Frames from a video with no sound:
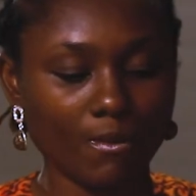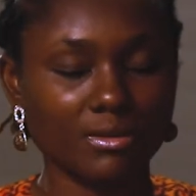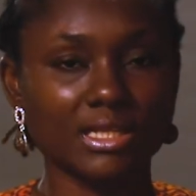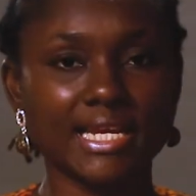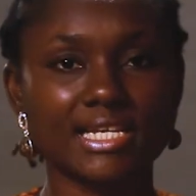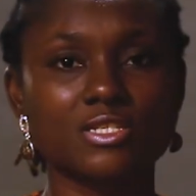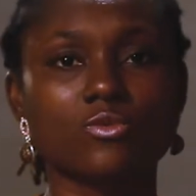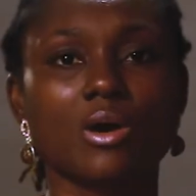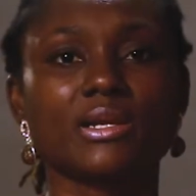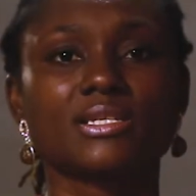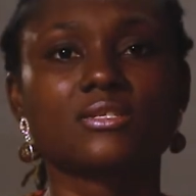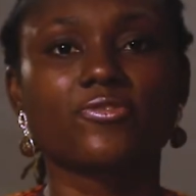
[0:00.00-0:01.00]
The next
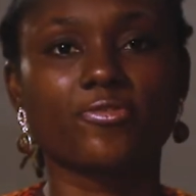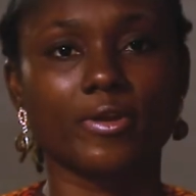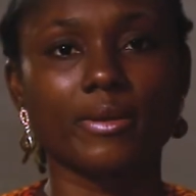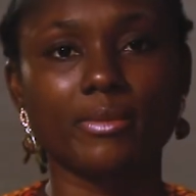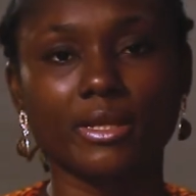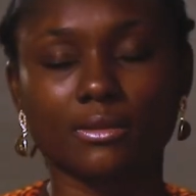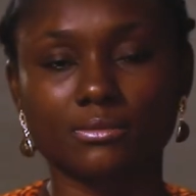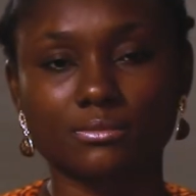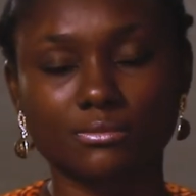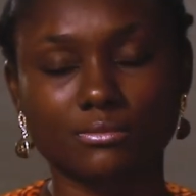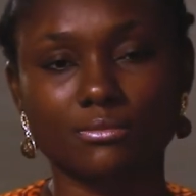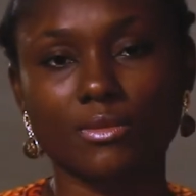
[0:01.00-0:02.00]
one is framing.
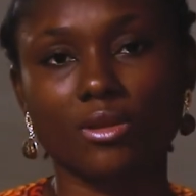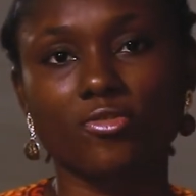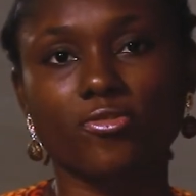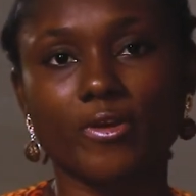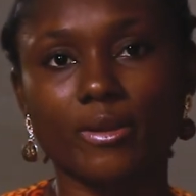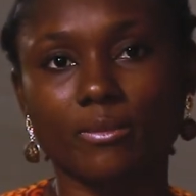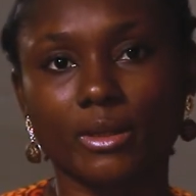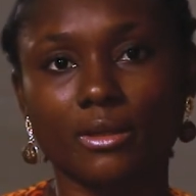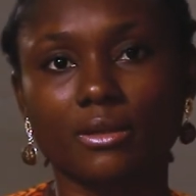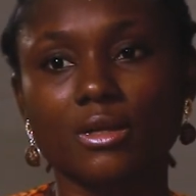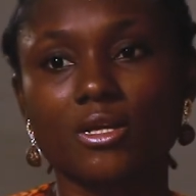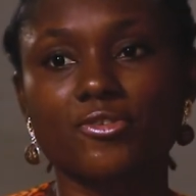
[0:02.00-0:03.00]
Framing.
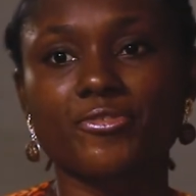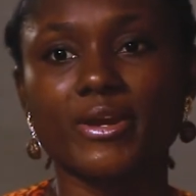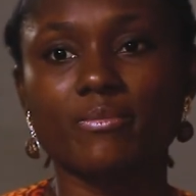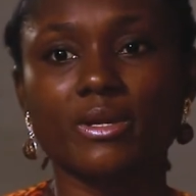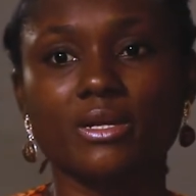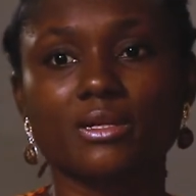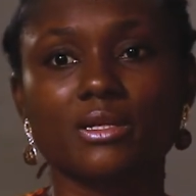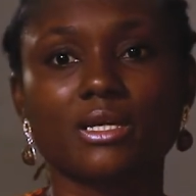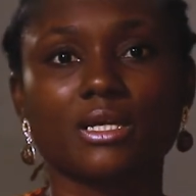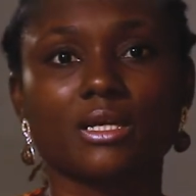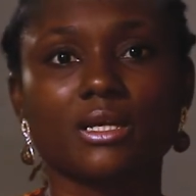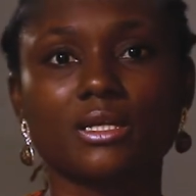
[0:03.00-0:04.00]
Framing
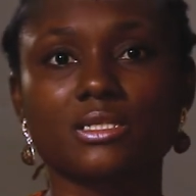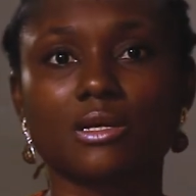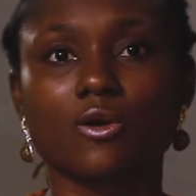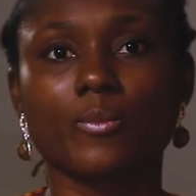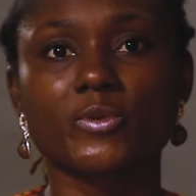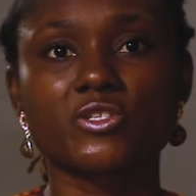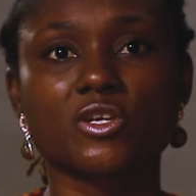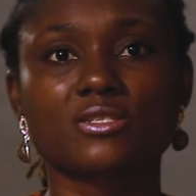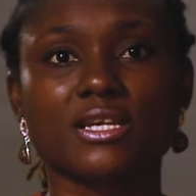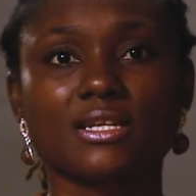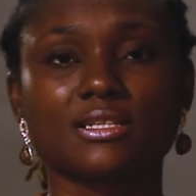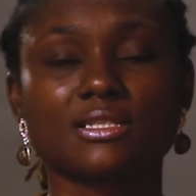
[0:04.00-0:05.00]
is a composition
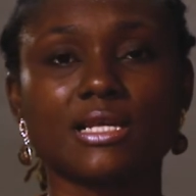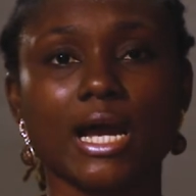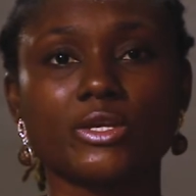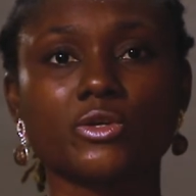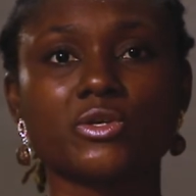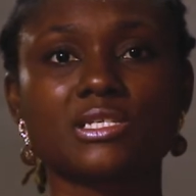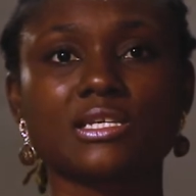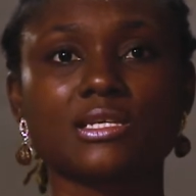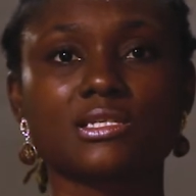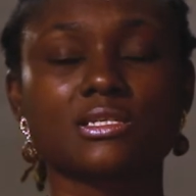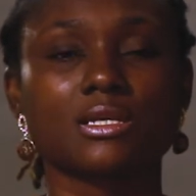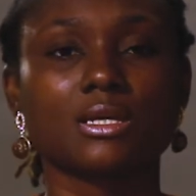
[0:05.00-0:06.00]
technique that
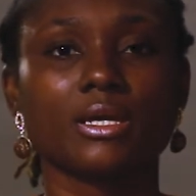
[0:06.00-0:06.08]
uses